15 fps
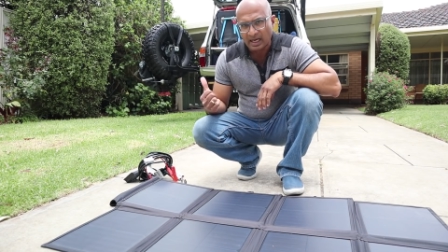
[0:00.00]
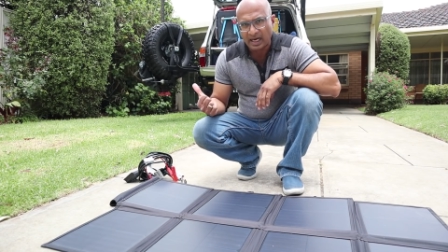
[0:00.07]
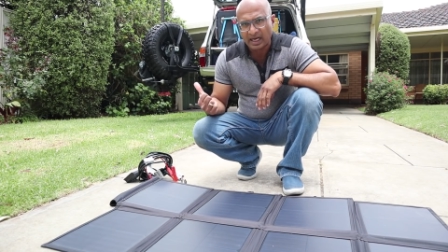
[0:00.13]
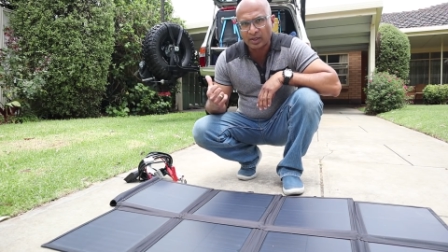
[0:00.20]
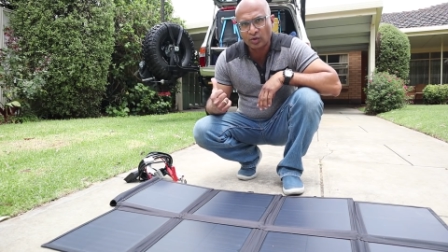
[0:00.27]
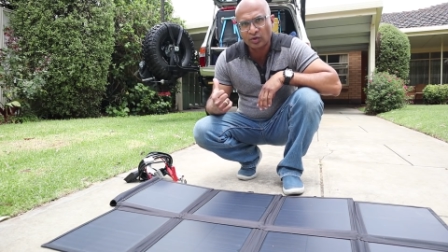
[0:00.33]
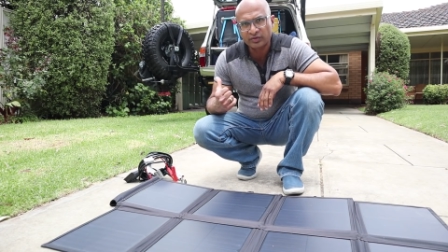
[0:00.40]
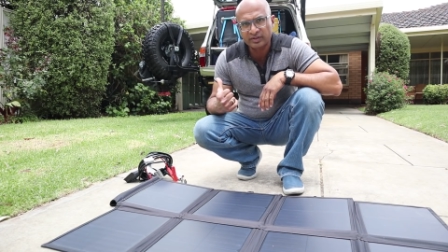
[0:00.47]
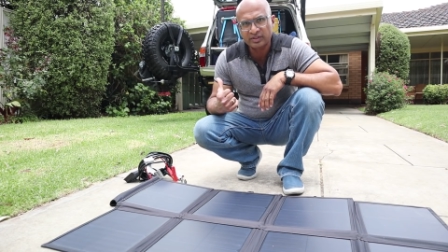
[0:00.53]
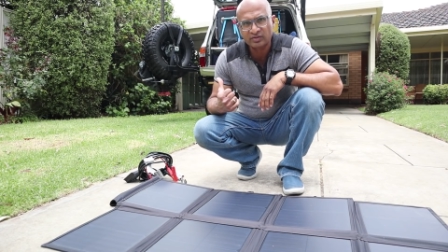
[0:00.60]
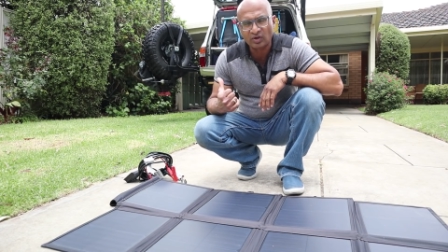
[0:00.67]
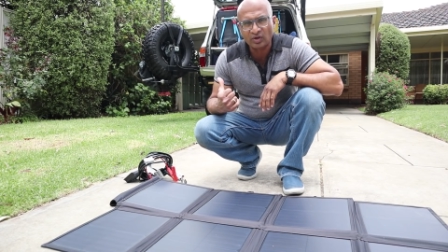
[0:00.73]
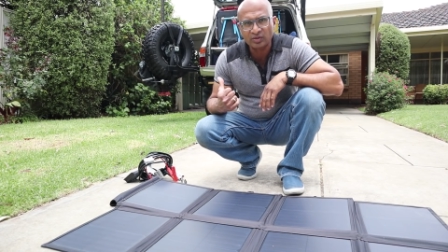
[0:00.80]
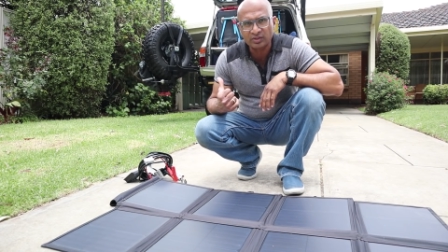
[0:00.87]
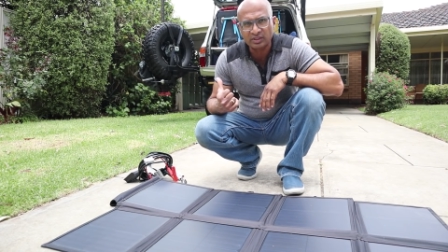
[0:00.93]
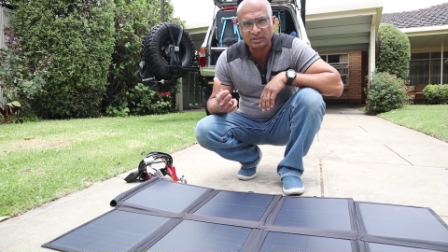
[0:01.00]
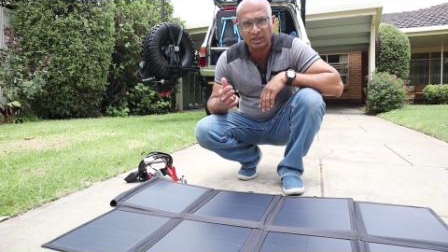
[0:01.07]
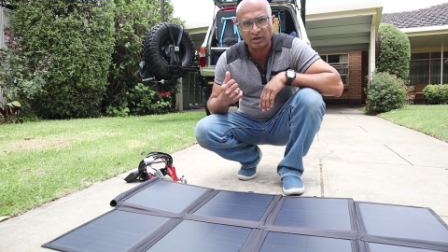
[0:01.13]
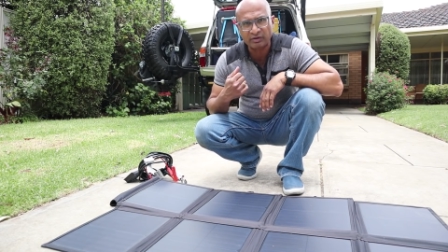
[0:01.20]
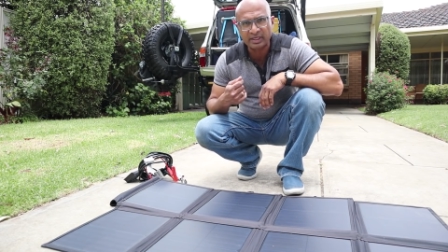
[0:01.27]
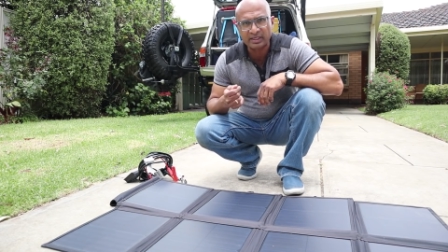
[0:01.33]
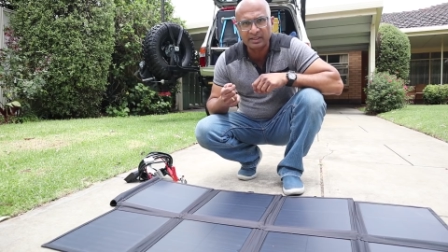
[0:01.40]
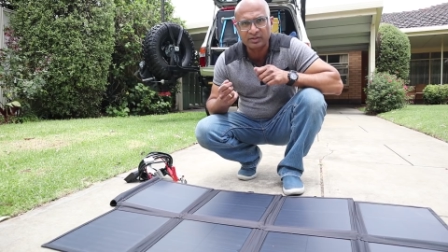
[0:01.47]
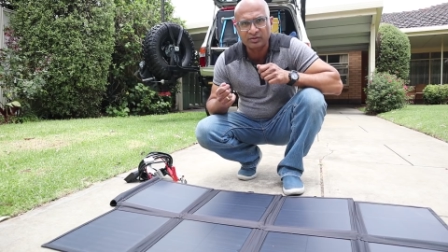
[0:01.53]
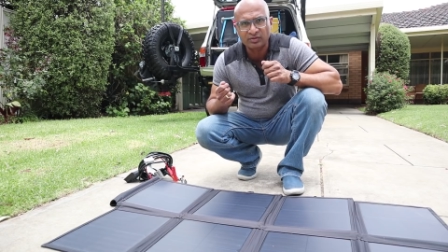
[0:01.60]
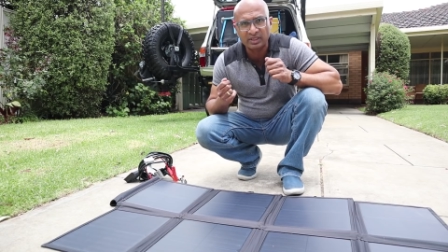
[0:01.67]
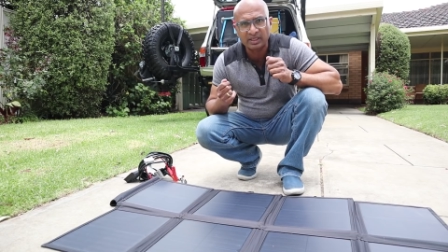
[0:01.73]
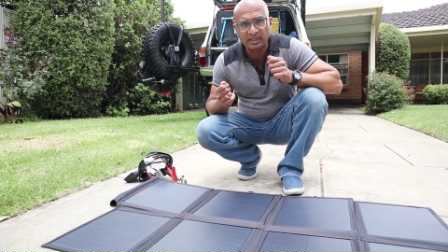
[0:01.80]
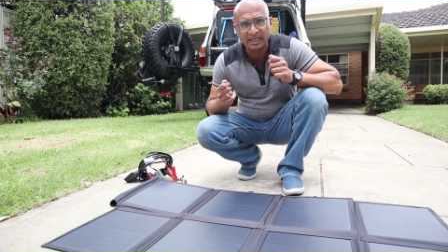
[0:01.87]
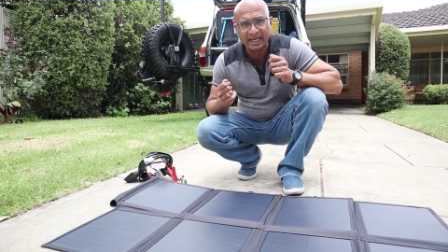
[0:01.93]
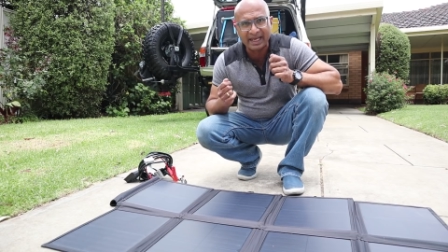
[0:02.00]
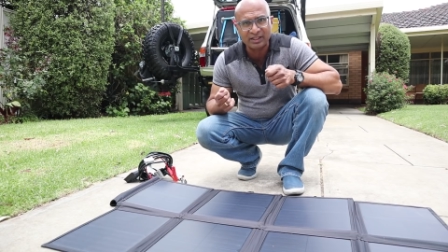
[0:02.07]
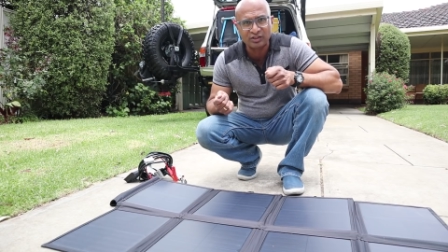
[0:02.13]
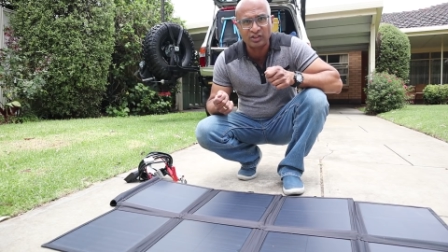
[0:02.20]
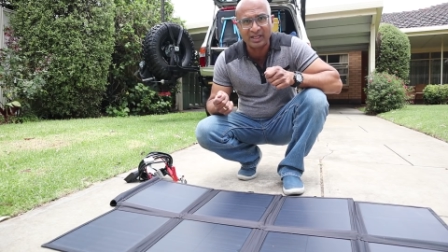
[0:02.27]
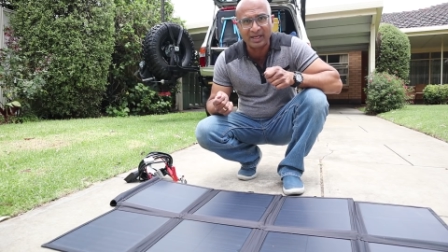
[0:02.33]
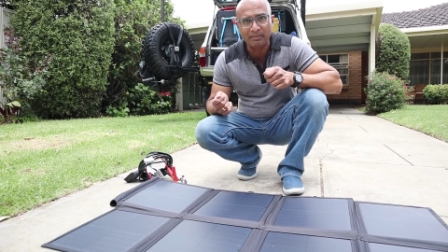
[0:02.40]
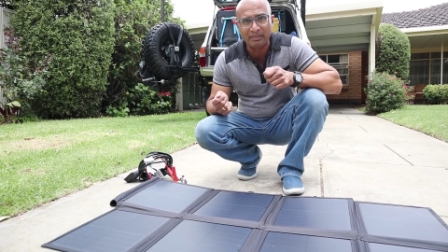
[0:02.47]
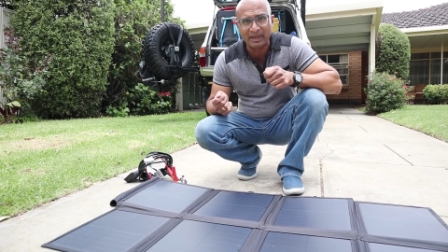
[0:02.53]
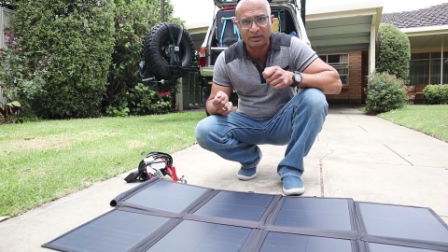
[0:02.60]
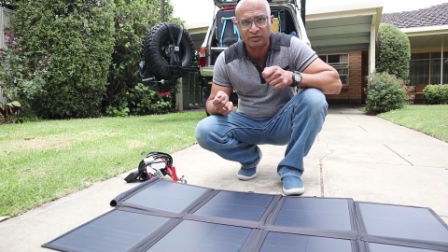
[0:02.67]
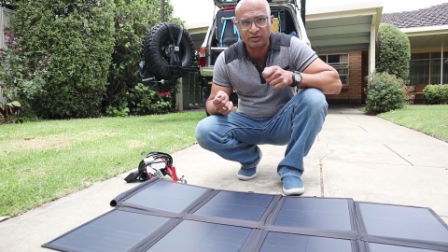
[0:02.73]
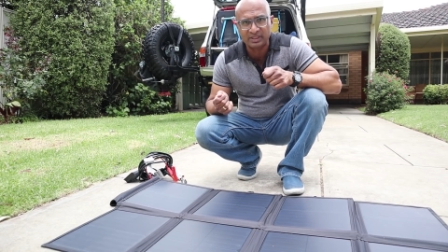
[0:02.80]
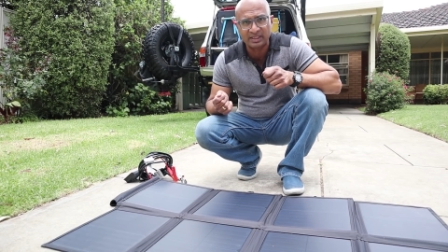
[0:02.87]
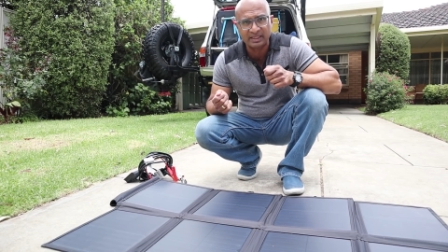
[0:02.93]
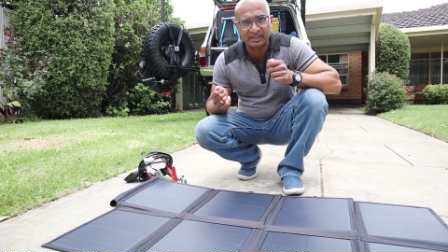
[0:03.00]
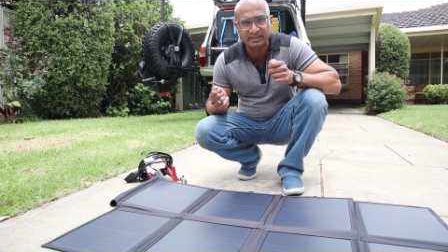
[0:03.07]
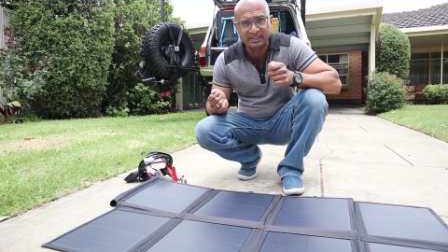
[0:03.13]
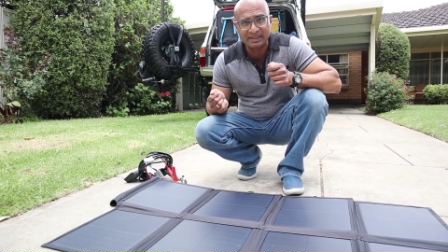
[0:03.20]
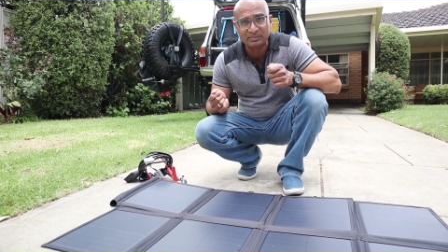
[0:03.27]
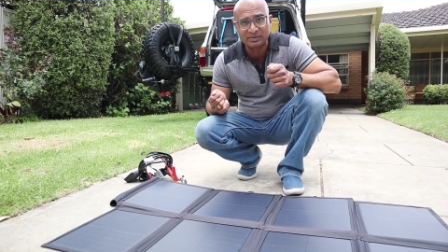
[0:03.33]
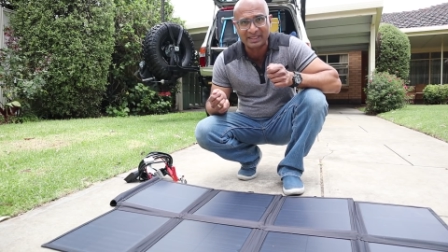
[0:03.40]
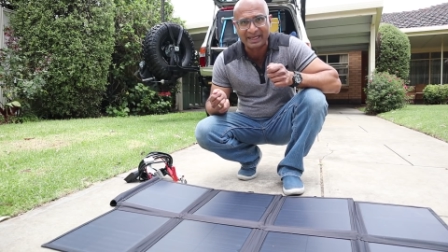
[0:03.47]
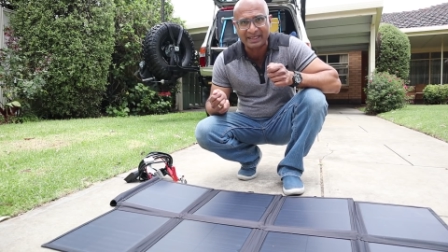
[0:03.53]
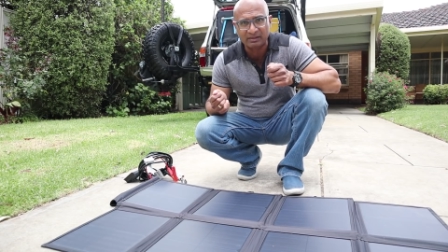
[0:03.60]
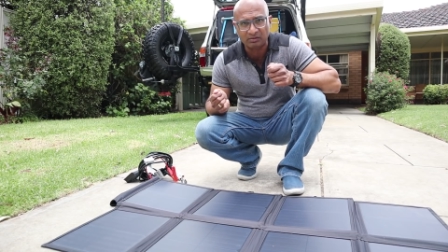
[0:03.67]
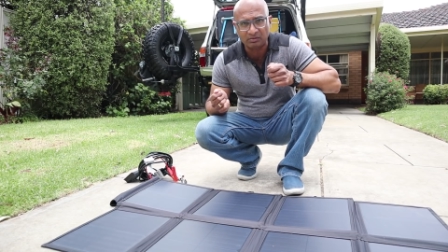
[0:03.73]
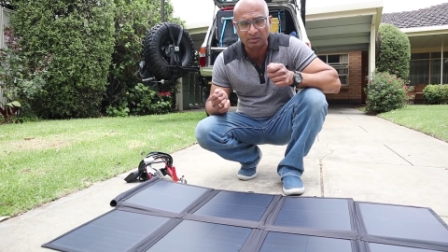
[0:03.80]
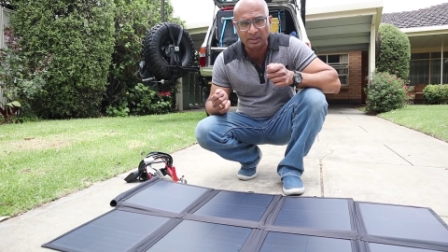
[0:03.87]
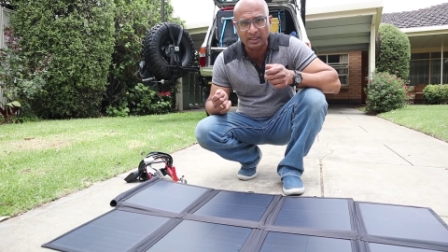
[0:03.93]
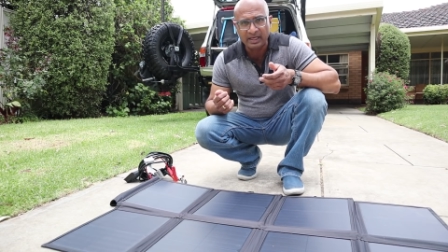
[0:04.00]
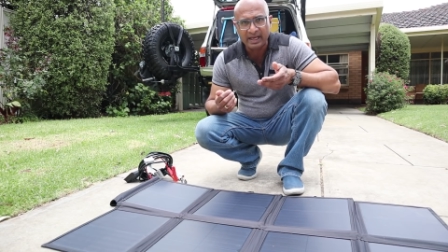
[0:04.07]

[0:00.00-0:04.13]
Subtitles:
I hook this on directly to the AGM battery, the deep cycle,